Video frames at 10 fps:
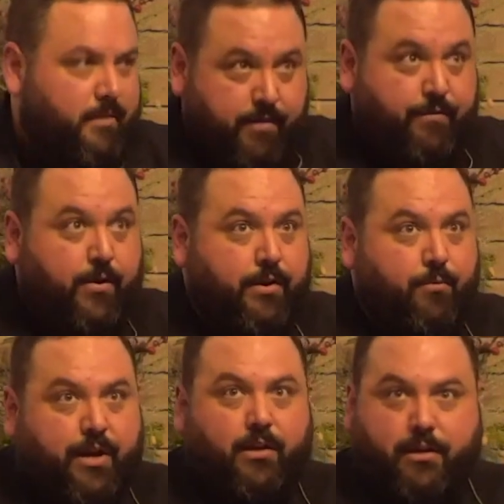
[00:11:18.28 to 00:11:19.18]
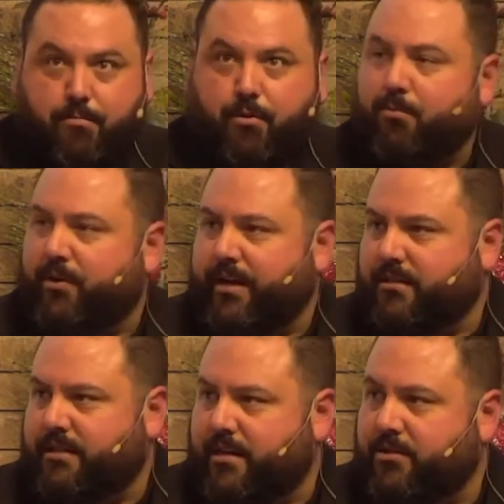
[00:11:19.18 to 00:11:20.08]
In a very real and
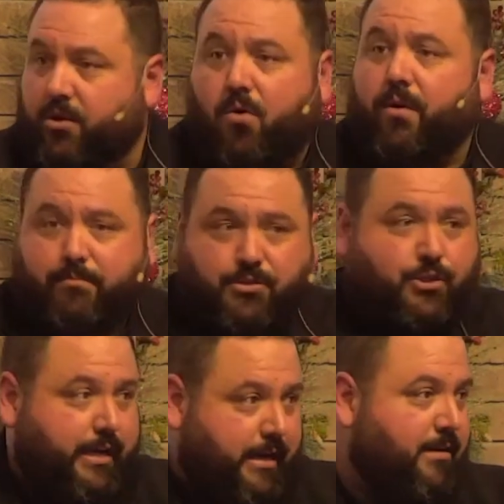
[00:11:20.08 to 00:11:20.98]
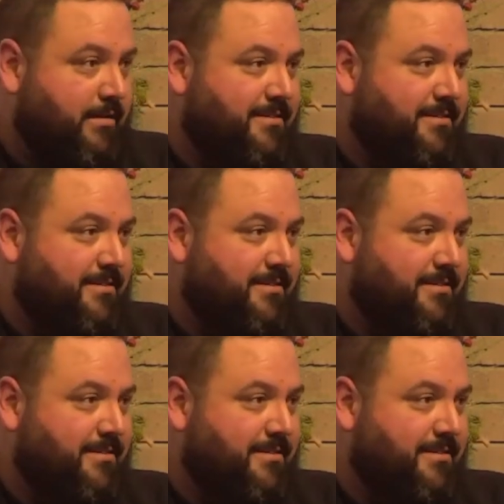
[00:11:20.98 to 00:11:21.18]
appropriate sense, OMG.